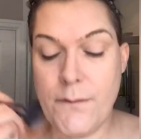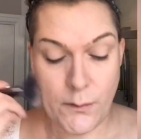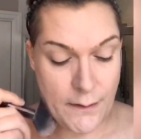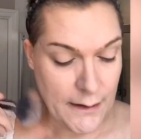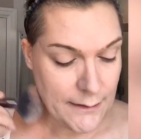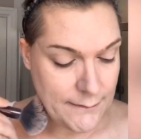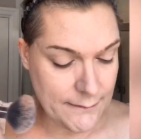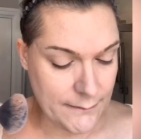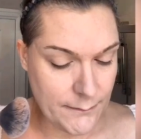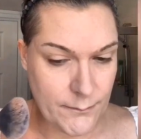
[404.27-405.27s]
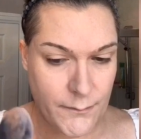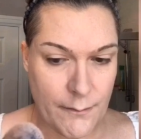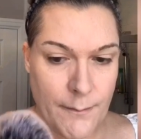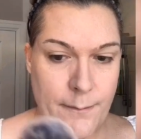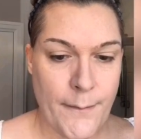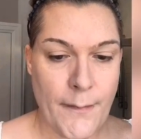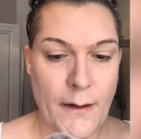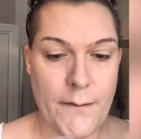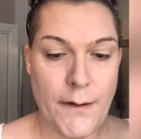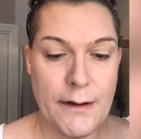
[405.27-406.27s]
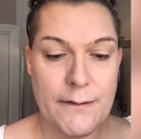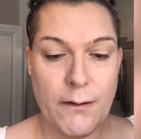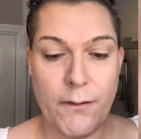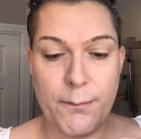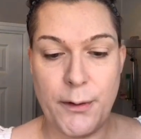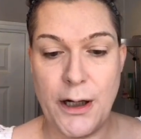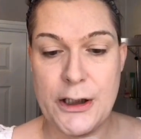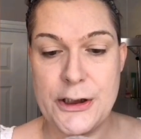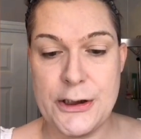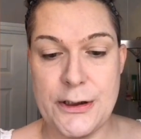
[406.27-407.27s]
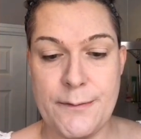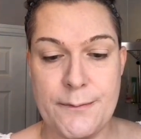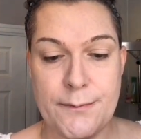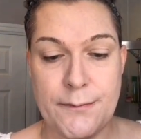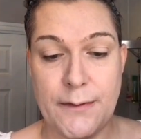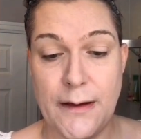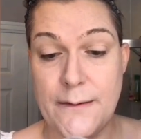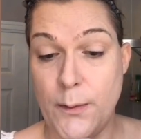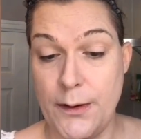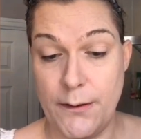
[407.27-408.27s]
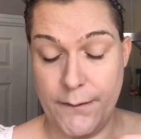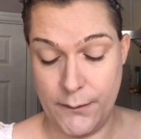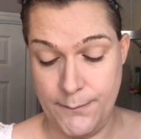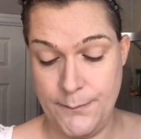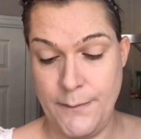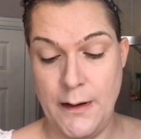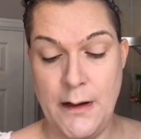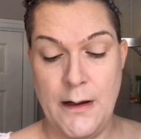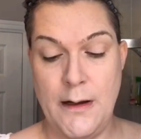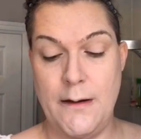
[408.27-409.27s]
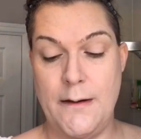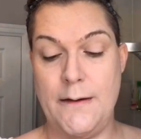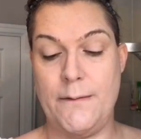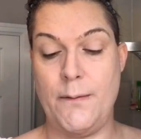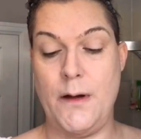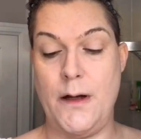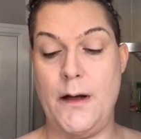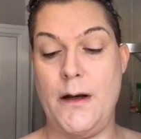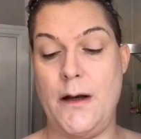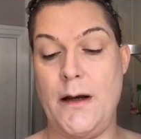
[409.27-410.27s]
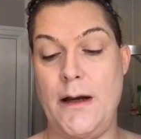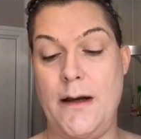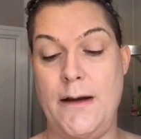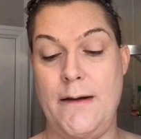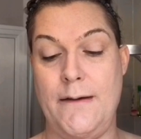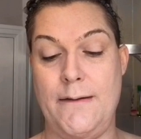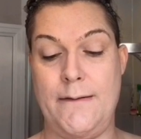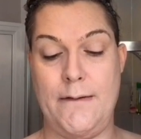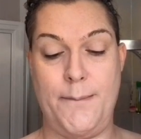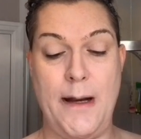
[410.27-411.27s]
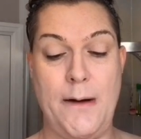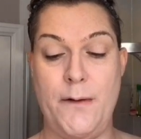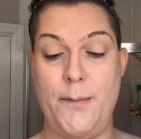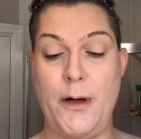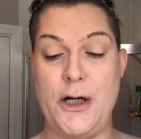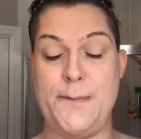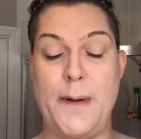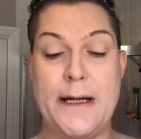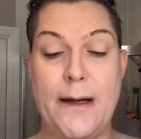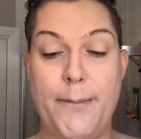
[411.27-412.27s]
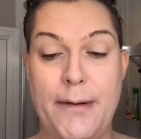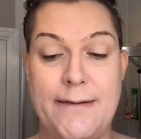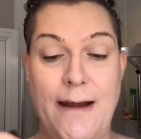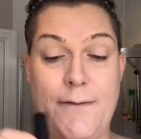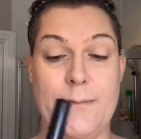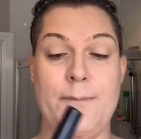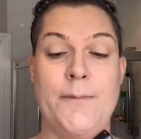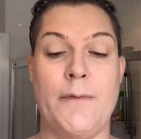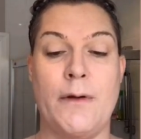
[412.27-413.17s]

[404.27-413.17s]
For this, a very soft brush is wonderful. This one is Powder Brush by number 7.